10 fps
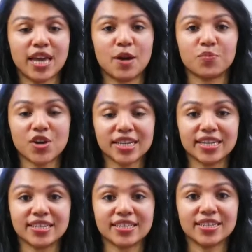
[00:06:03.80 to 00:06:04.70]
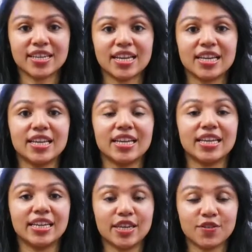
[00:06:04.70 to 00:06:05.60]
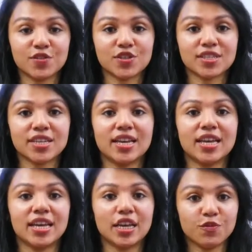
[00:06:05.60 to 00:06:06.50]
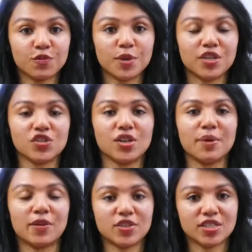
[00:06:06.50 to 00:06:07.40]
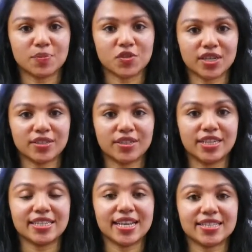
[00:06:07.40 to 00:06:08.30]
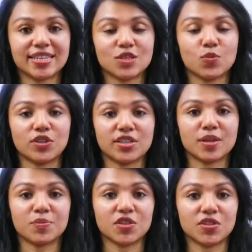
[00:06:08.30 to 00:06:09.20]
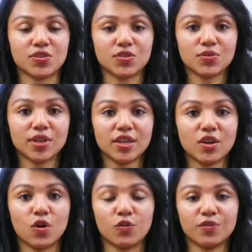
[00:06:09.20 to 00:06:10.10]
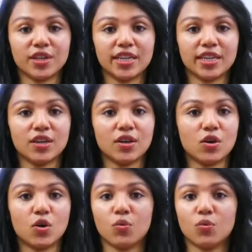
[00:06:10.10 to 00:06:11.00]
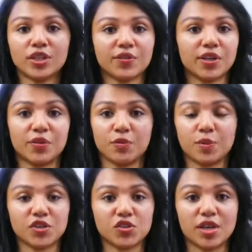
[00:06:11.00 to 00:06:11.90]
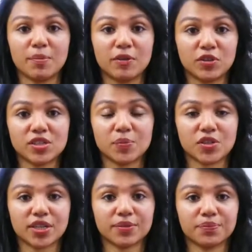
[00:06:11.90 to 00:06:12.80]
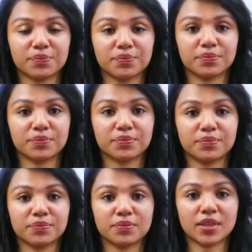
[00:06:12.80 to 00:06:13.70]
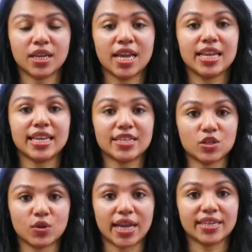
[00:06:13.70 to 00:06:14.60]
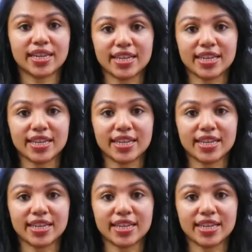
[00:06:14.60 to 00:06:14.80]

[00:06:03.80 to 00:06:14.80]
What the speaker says: A predicate gives information about the subject. It tells us what the subject is doing or feeling or whatever information about the subject. Let's look at